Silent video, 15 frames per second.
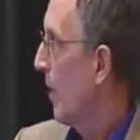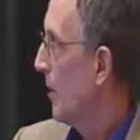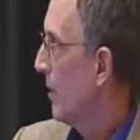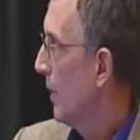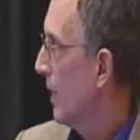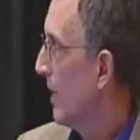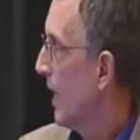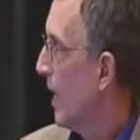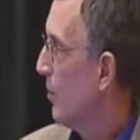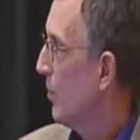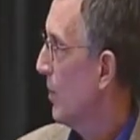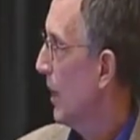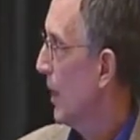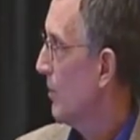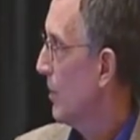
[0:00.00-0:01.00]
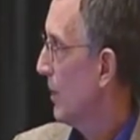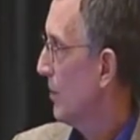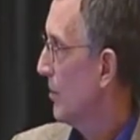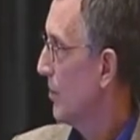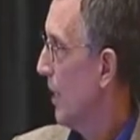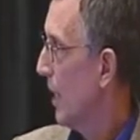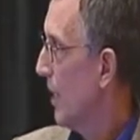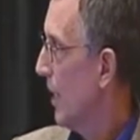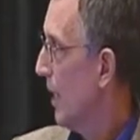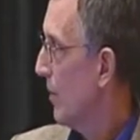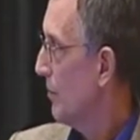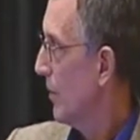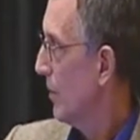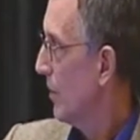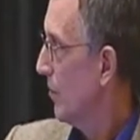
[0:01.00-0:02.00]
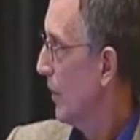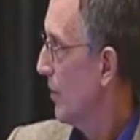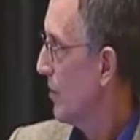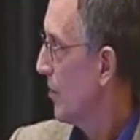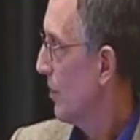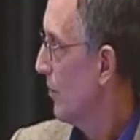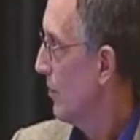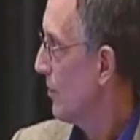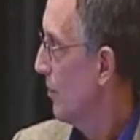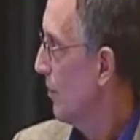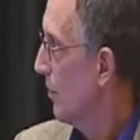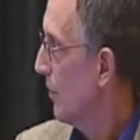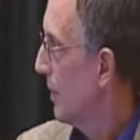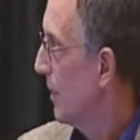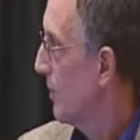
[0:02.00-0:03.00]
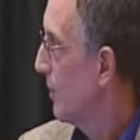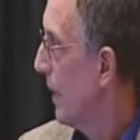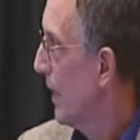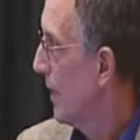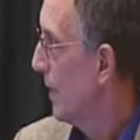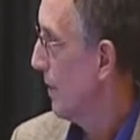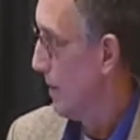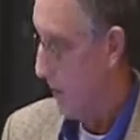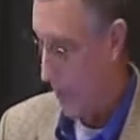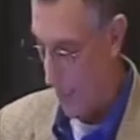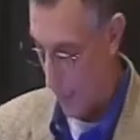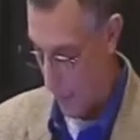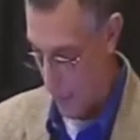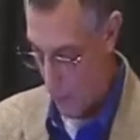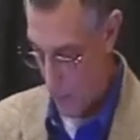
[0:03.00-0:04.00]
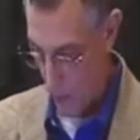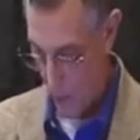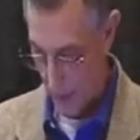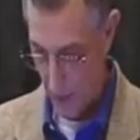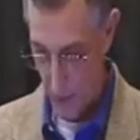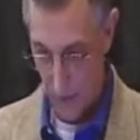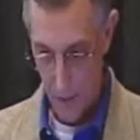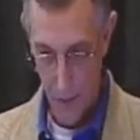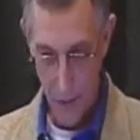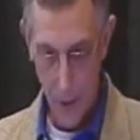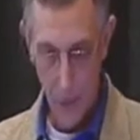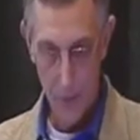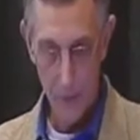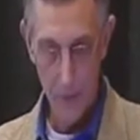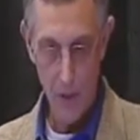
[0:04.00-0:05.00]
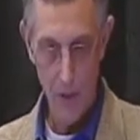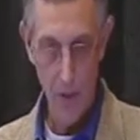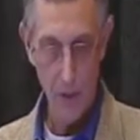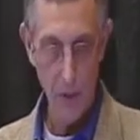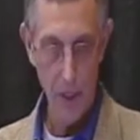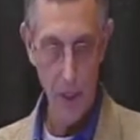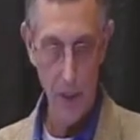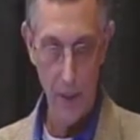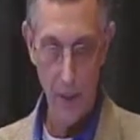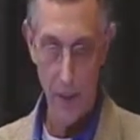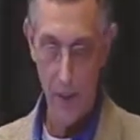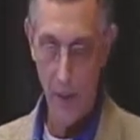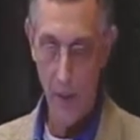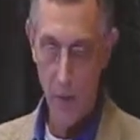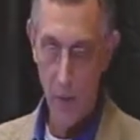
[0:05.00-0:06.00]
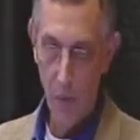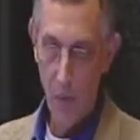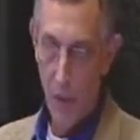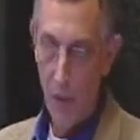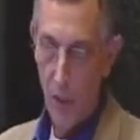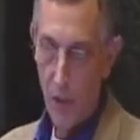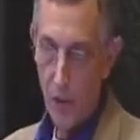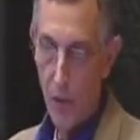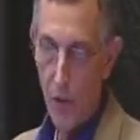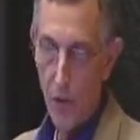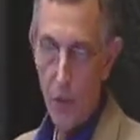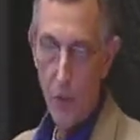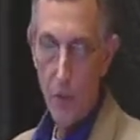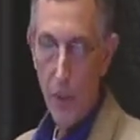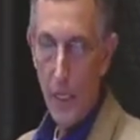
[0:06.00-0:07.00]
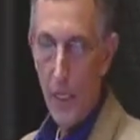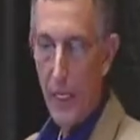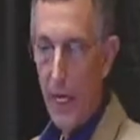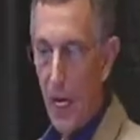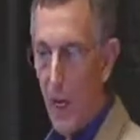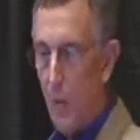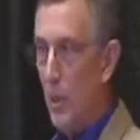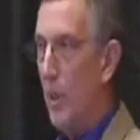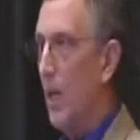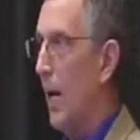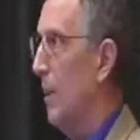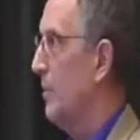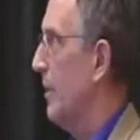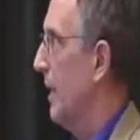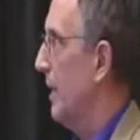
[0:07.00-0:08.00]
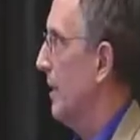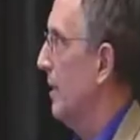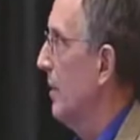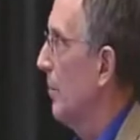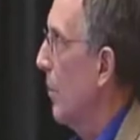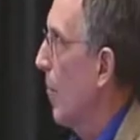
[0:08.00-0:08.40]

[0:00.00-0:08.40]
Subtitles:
The lighting output object, the channel object, the right service group, and the binary lighting output object. And we'll hit them just quickly here. So the lighting output object